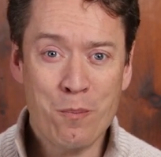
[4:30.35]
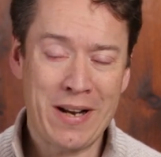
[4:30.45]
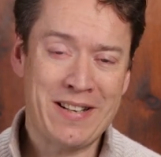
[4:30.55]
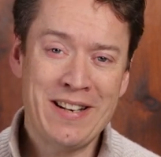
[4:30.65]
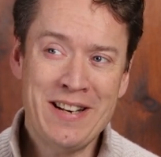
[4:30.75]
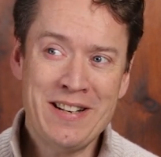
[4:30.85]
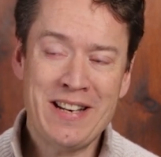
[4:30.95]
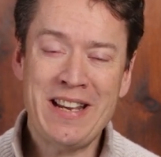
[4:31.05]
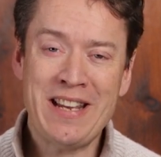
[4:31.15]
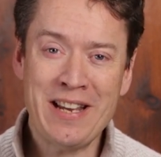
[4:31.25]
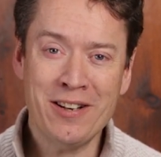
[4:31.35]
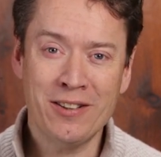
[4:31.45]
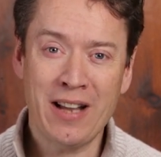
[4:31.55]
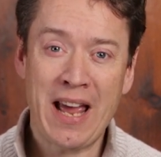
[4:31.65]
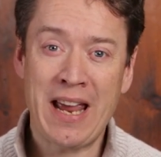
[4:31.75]
But to
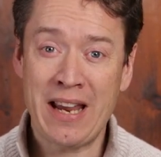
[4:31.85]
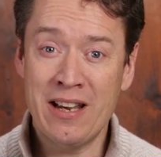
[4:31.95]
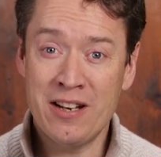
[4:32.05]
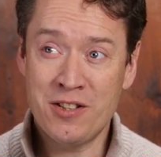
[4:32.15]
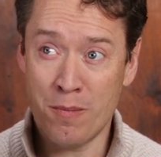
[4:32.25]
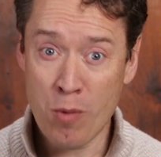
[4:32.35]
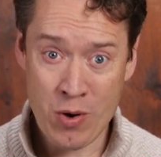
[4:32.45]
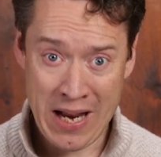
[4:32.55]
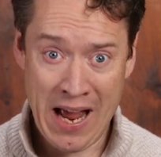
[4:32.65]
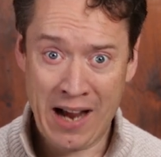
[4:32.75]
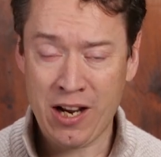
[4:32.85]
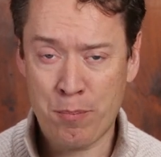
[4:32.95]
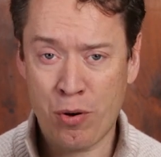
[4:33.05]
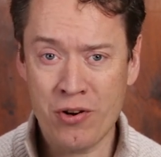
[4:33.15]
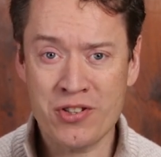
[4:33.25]
heal a demoniac,
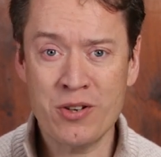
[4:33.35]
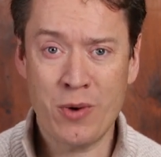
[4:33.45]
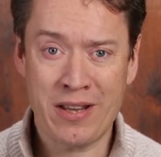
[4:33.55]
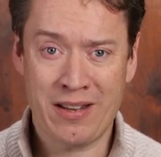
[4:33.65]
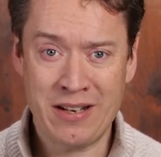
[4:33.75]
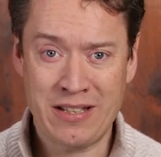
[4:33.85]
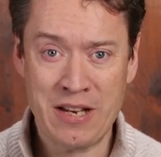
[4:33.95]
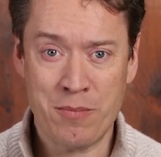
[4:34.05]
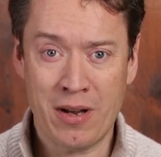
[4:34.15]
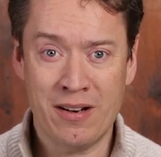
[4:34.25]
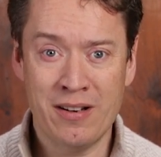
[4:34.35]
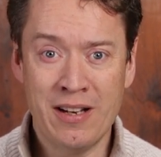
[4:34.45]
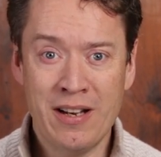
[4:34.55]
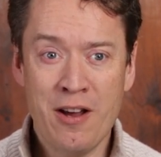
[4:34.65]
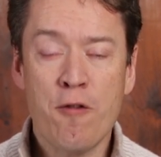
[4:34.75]
a person with a demon,
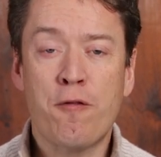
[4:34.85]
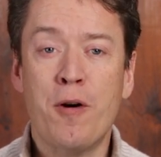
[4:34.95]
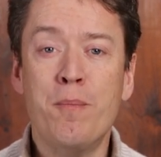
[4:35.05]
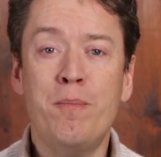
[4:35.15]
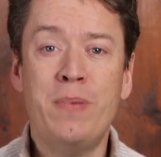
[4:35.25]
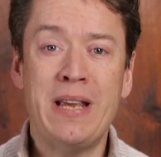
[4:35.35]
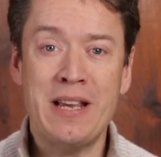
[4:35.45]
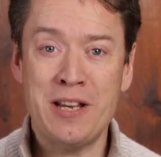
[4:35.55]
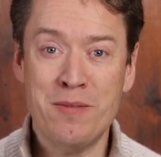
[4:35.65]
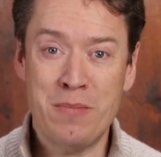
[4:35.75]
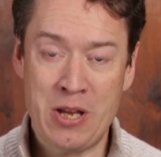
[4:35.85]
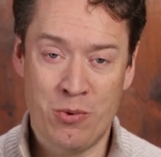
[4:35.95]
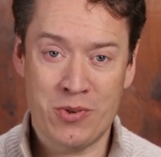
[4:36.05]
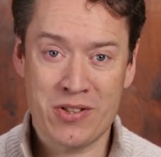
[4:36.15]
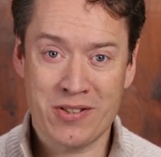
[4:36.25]
from being
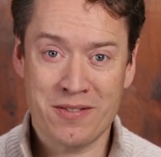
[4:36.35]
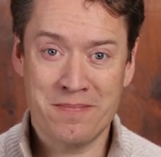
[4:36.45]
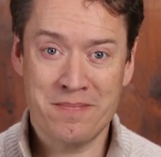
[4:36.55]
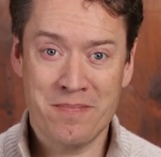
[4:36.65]
mute,